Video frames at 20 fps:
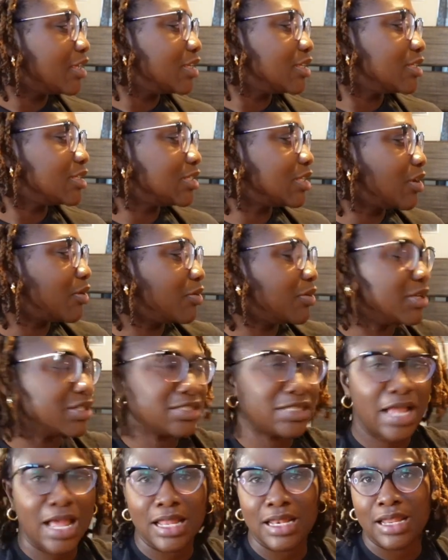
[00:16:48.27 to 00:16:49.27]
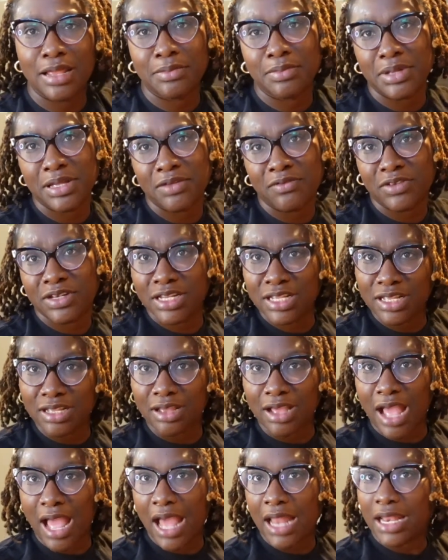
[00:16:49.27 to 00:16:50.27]
So it's not that big of a deal.
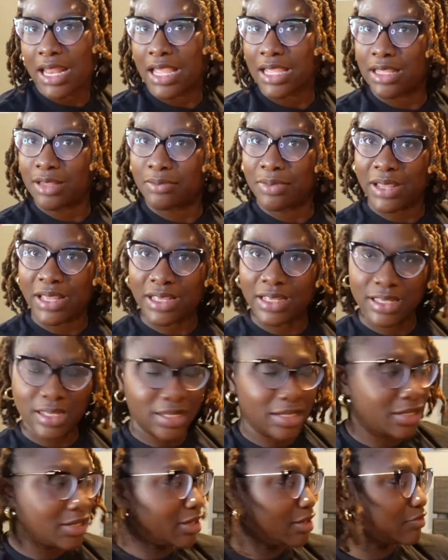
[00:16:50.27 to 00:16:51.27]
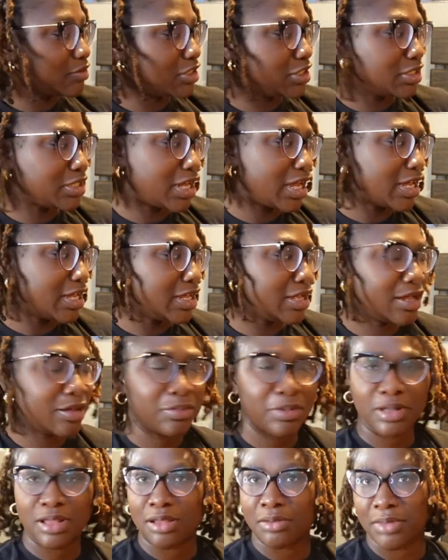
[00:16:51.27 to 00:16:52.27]
I like it back here. If she not here,
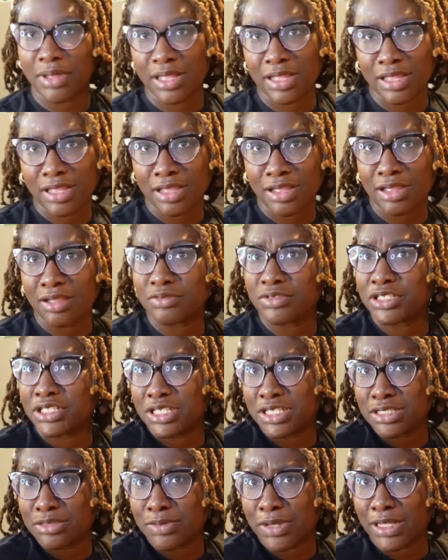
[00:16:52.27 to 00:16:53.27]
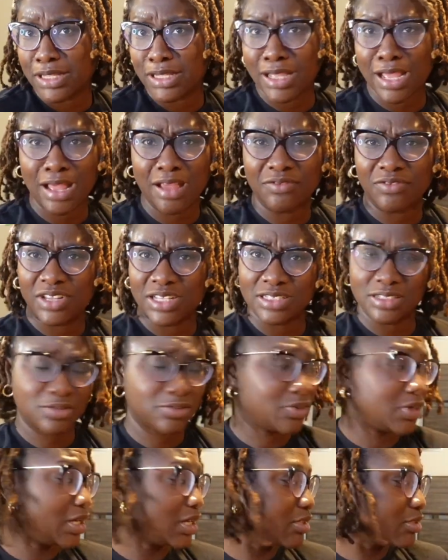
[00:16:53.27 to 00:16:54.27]
I'ma come back here. If she is back here, I'll find
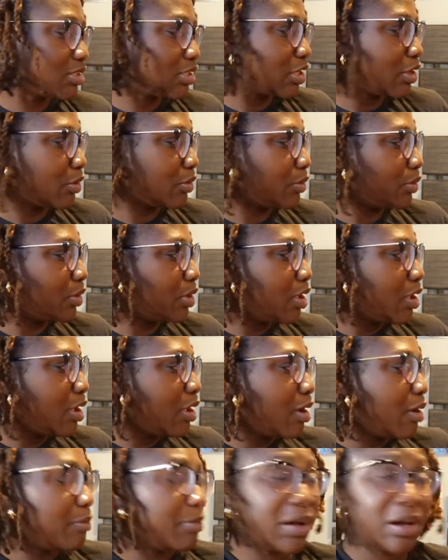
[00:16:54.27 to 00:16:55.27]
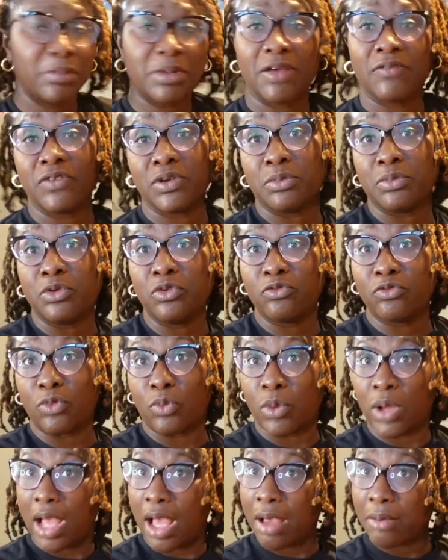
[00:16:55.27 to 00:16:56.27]
somewhere else to go. But I'm not finna move from
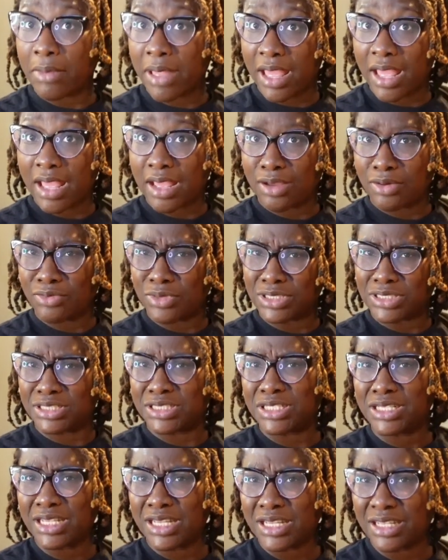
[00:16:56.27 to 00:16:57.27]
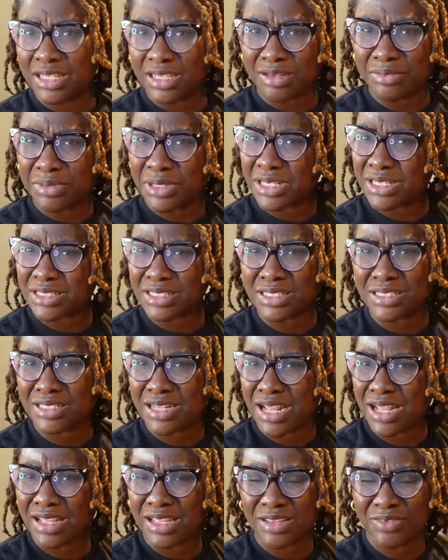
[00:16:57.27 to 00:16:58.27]
where I'm at when she get here, because it's
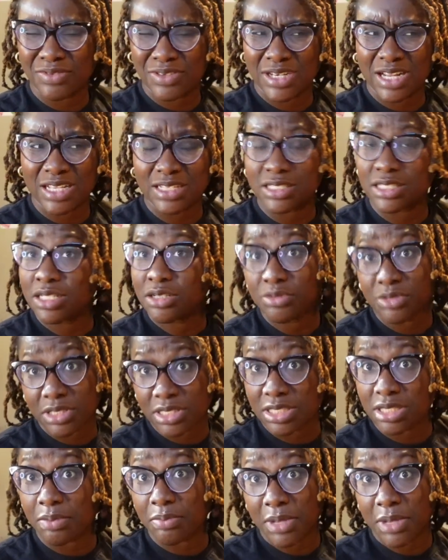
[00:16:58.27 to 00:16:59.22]
not even that serious to